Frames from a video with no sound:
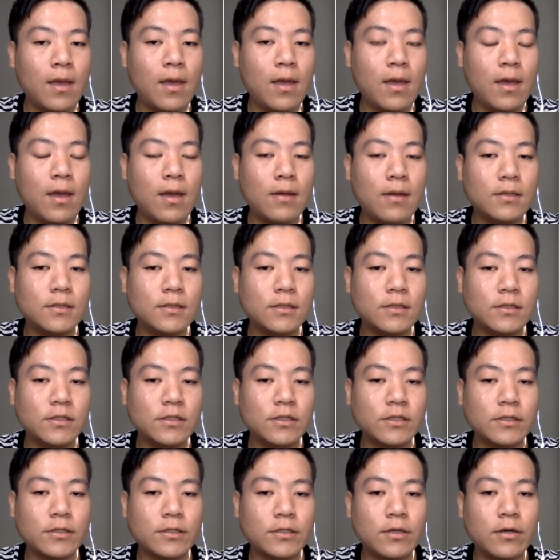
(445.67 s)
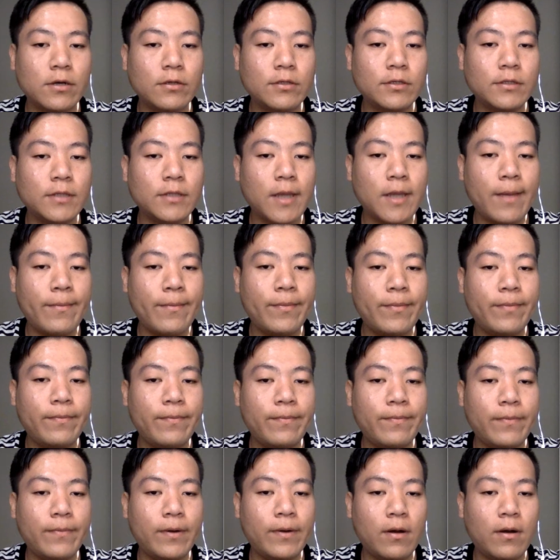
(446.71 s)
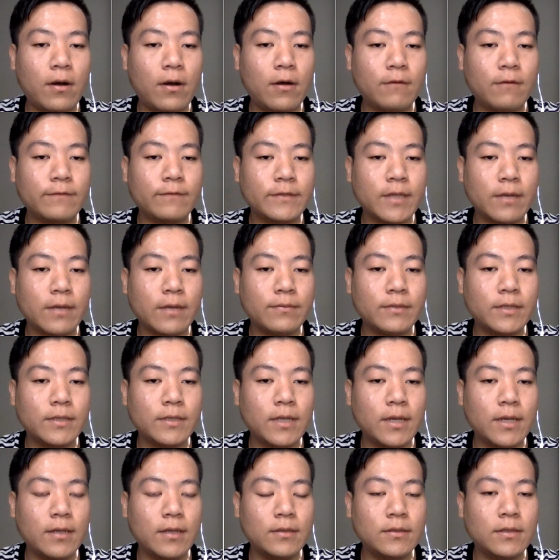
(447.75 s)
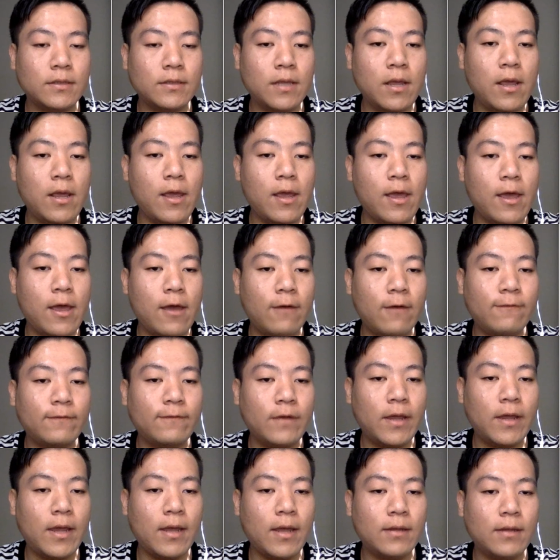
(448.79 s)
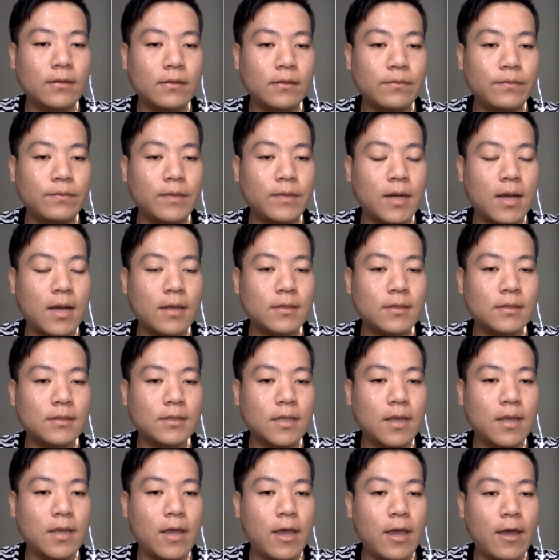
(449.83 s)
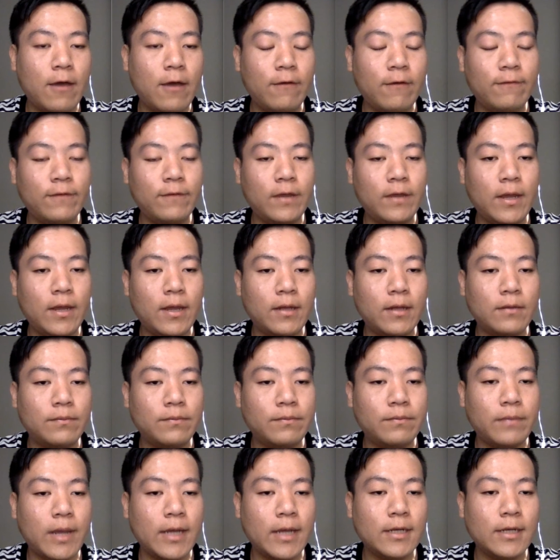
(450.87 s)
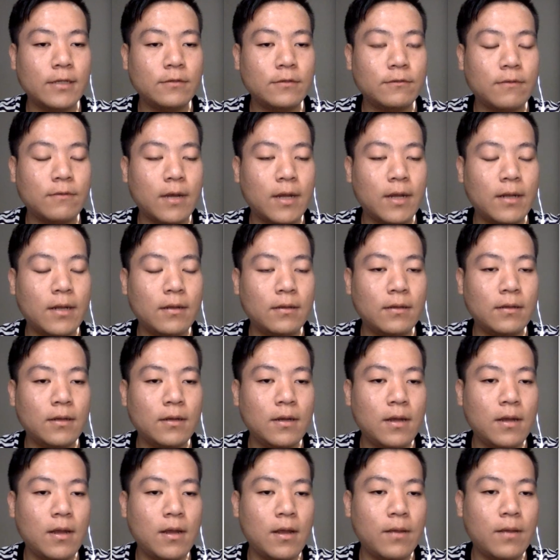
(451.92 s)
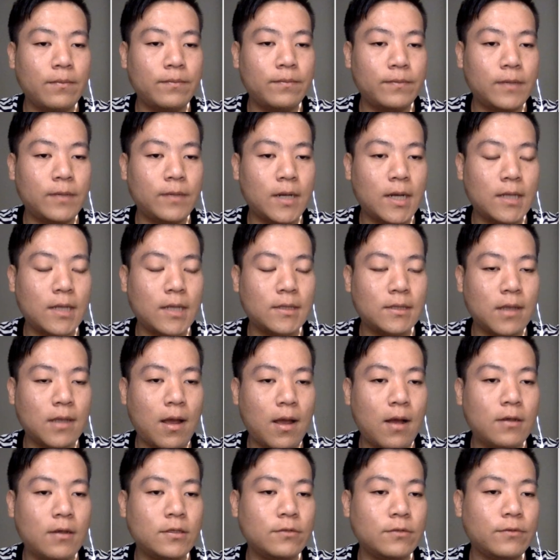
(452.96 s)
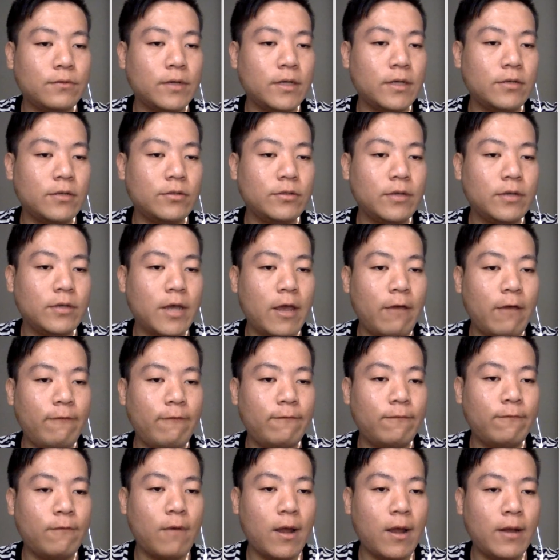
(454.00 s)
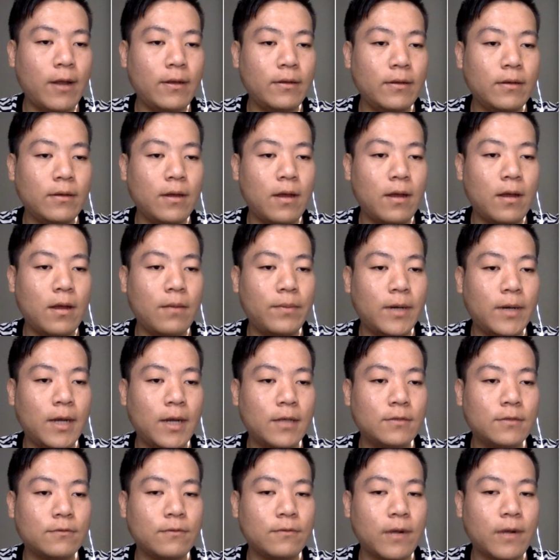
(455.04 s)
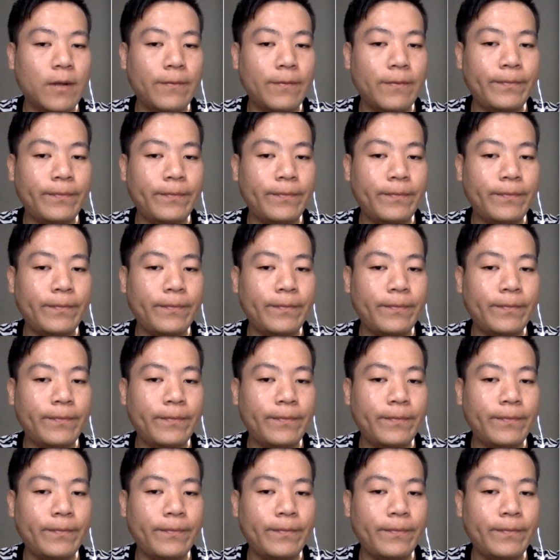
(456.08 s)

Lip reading: and the total number of sums is Fn plus Fn minus 1 plus on the way to F1 plus 1,